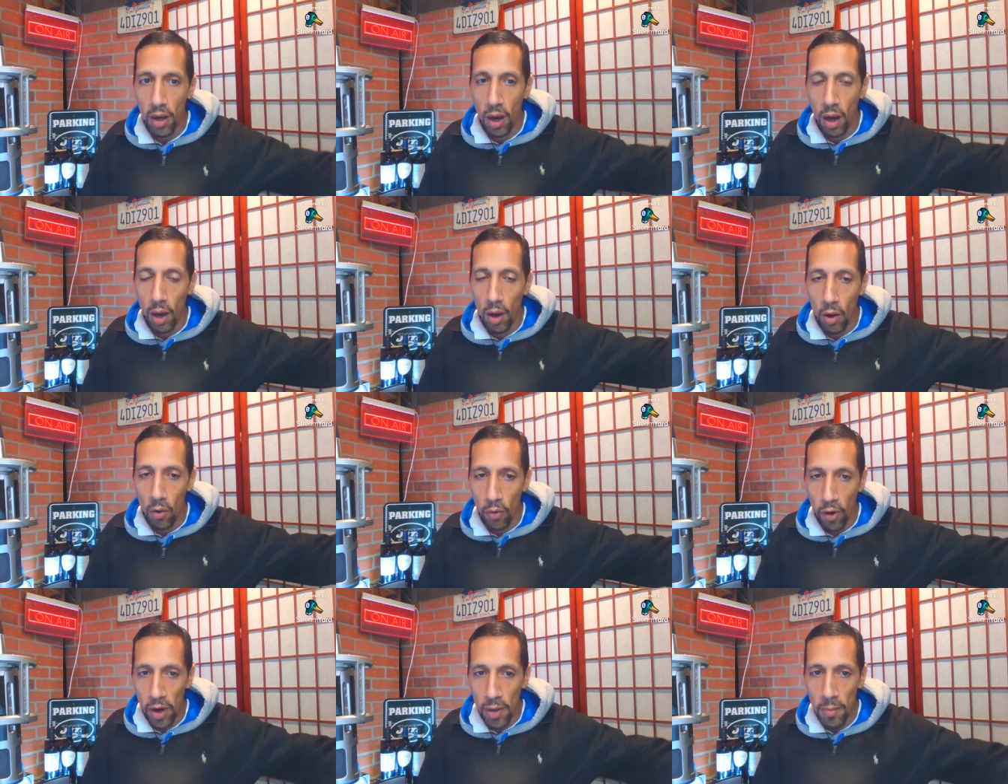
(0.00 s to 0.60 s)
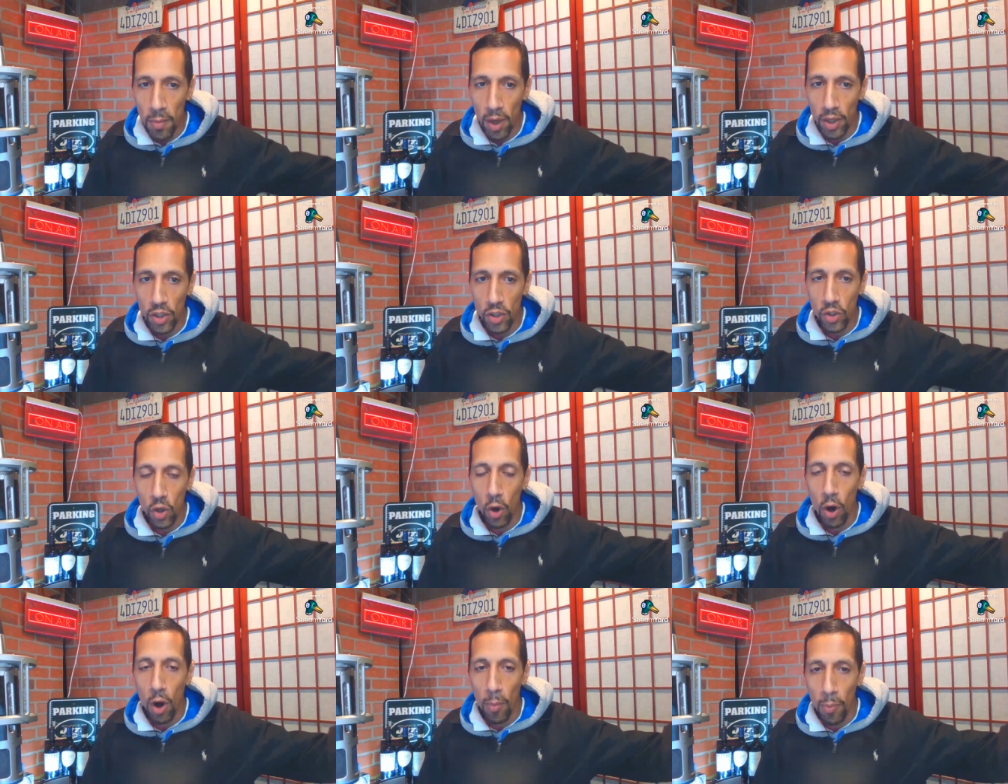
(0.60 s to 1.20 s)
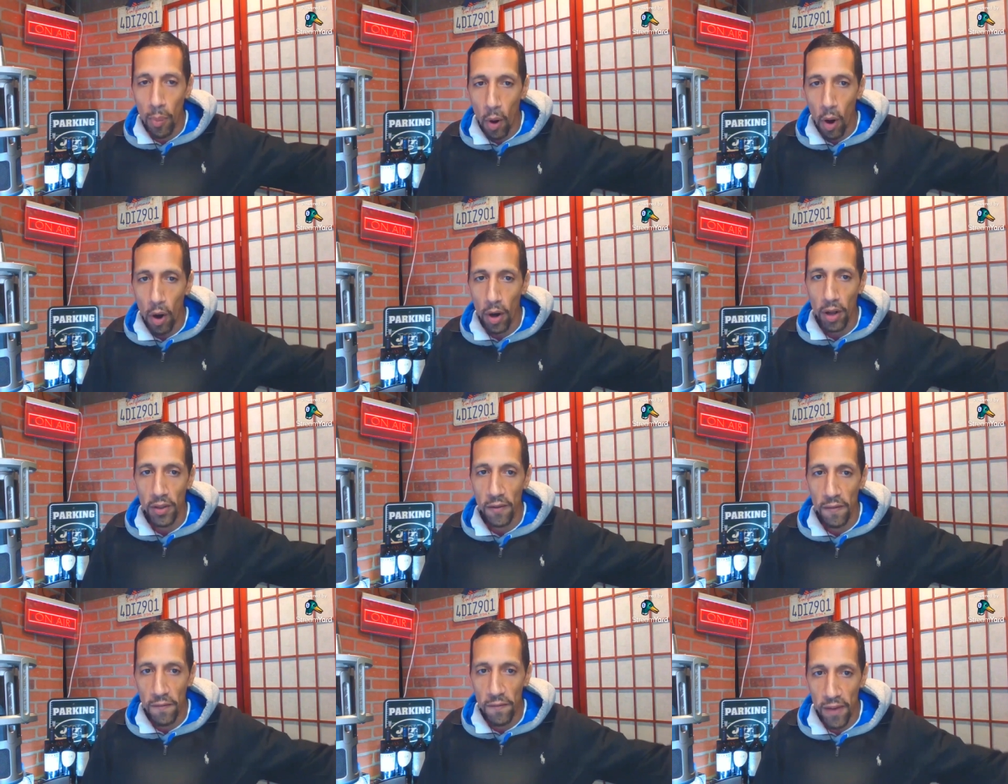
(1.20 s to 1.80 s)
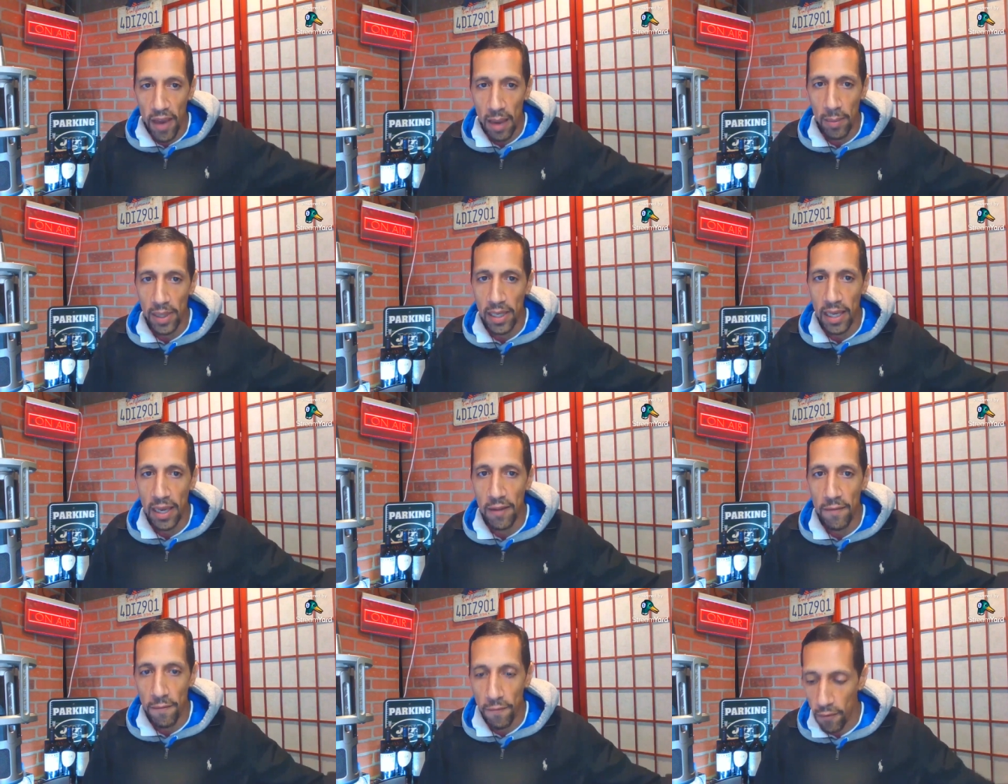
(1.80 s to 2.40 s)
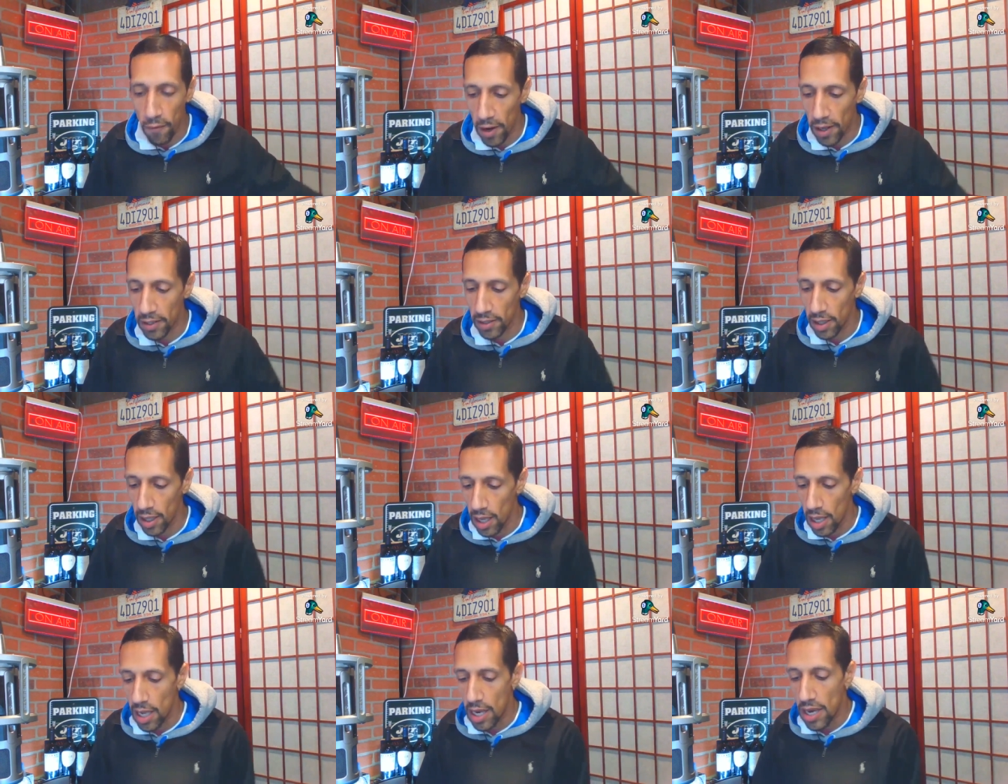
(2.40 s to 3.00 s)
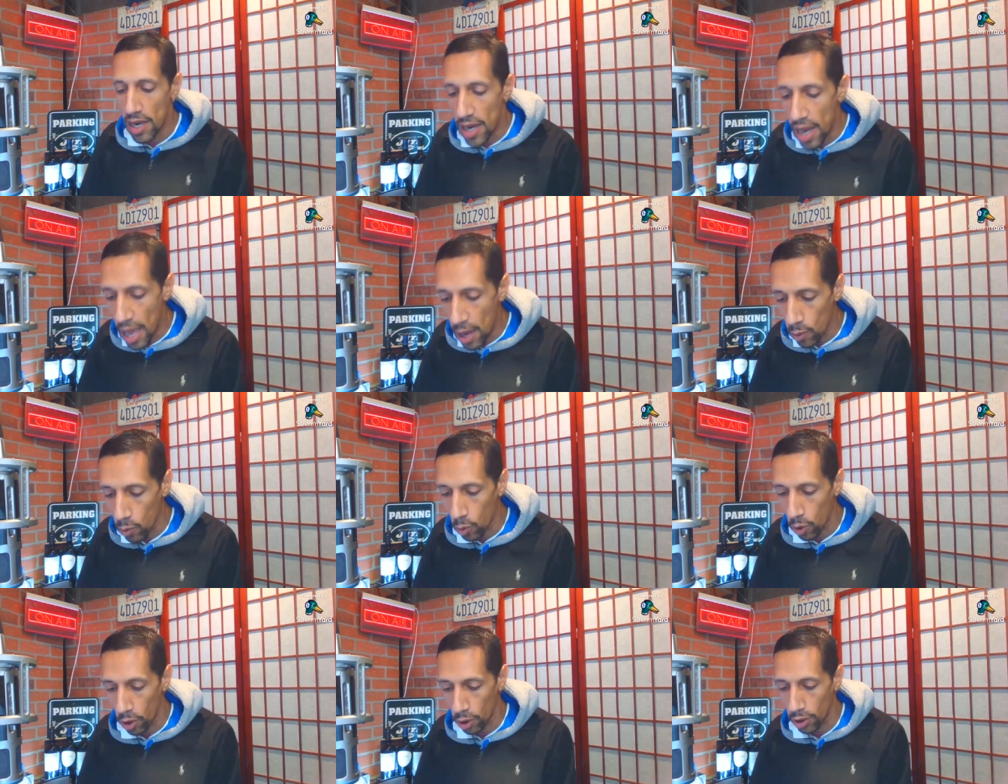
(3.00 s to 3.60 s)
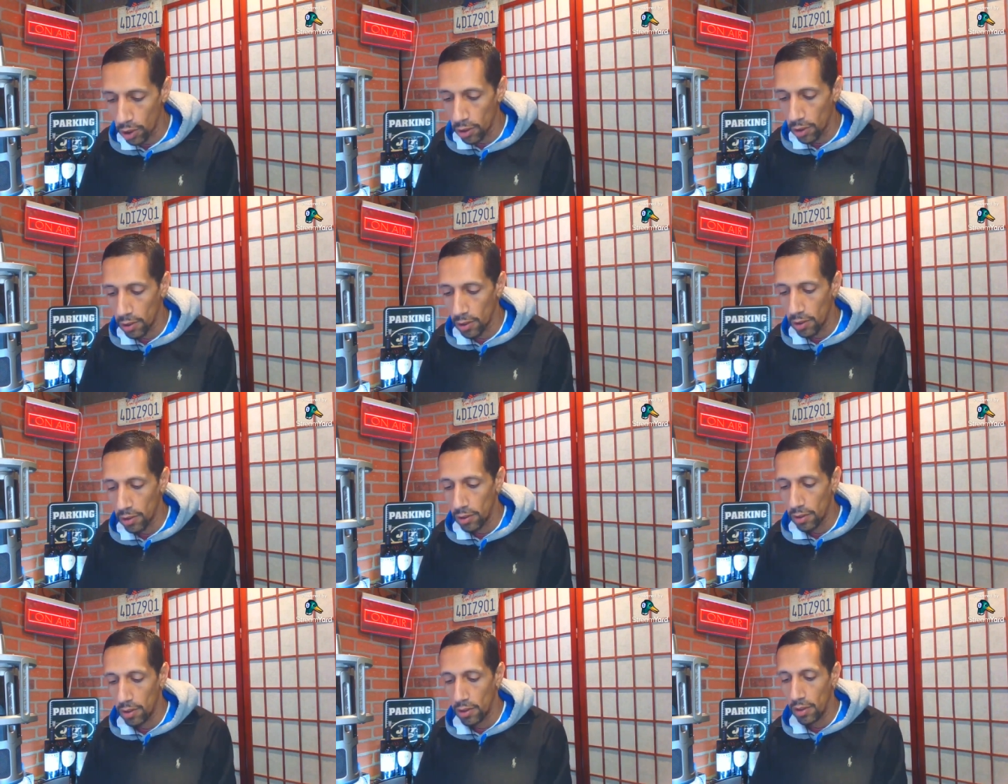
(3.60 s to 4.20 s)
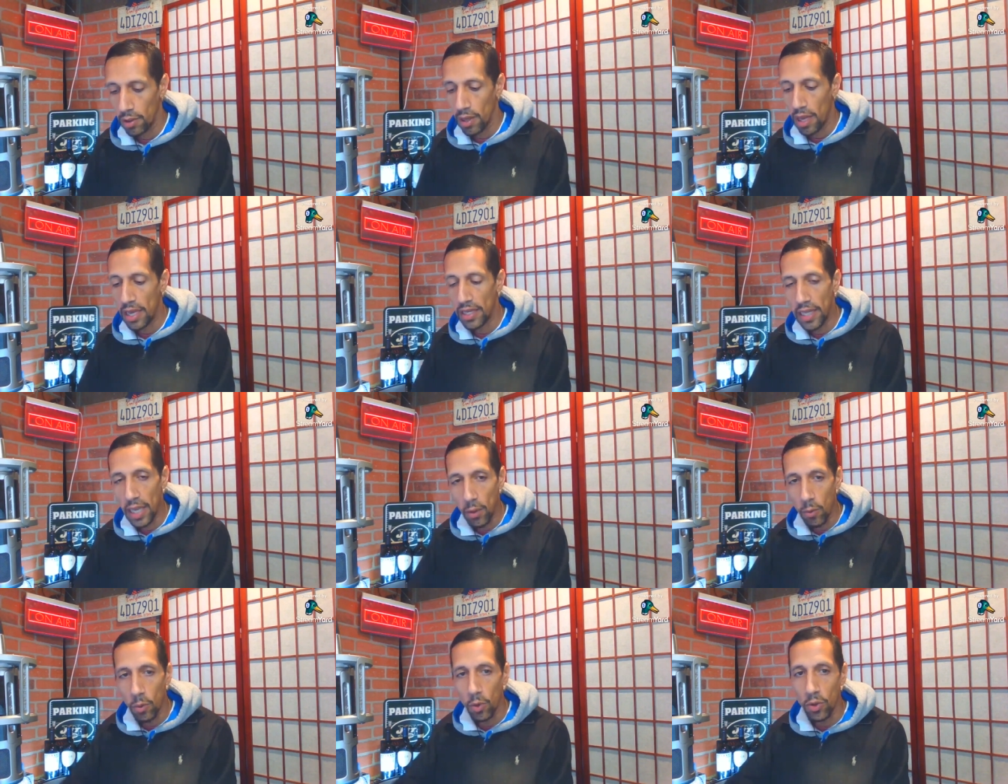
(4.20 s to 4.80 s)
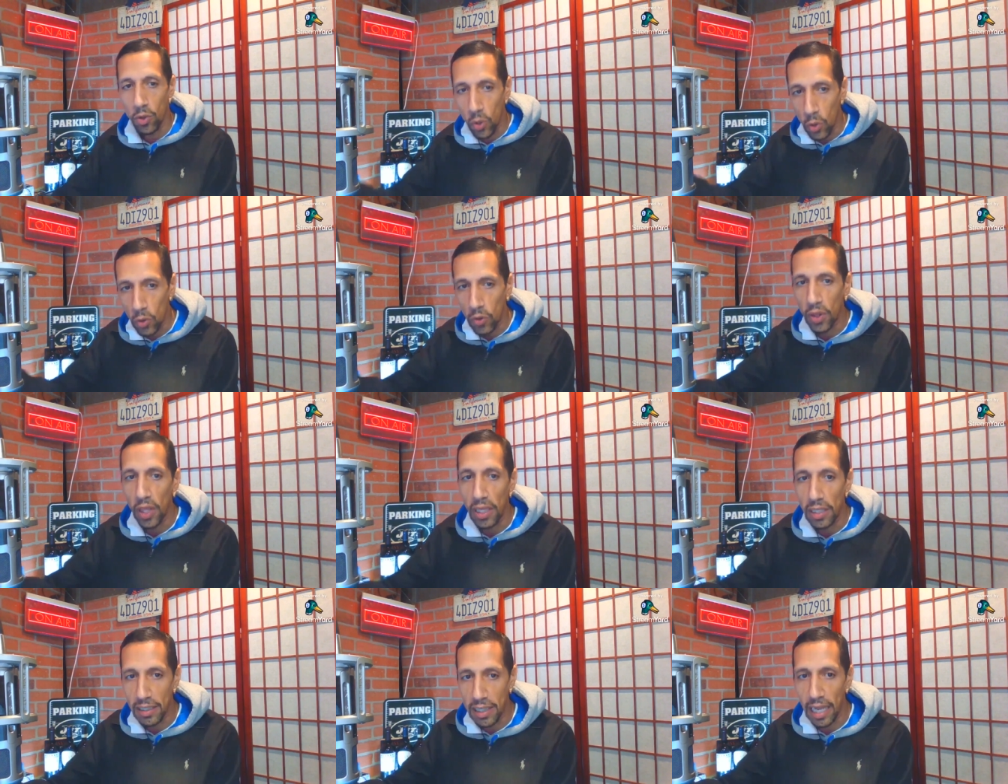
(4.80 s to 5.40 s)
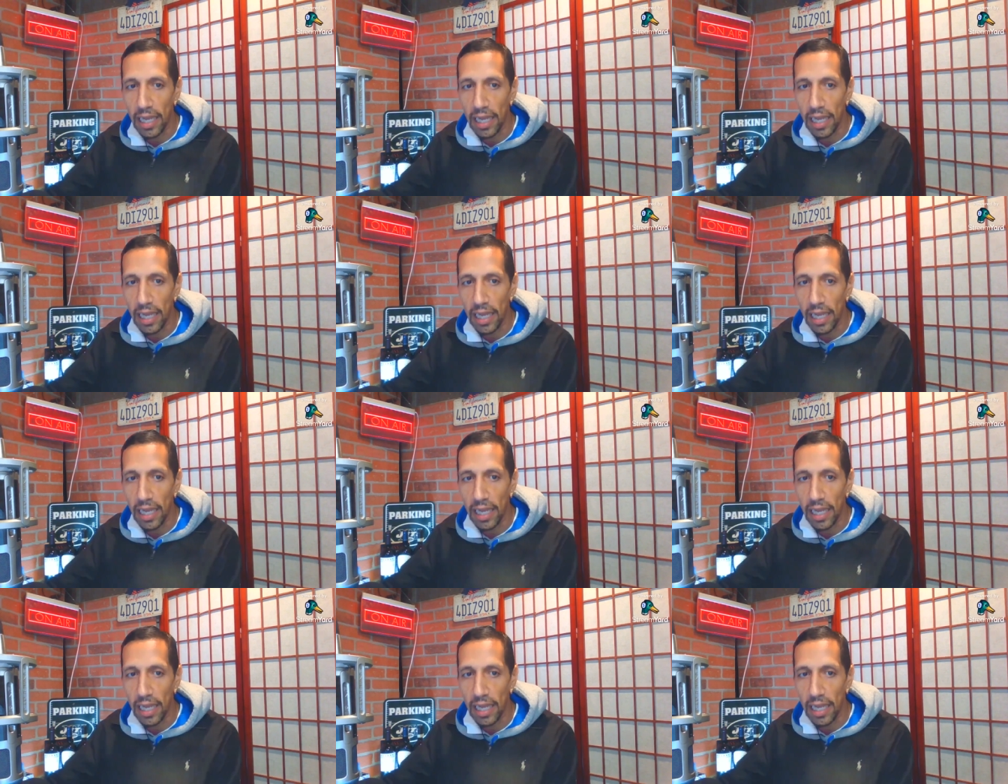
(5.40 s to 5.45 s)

uh, very much so a part of the family and friends network. And they will do things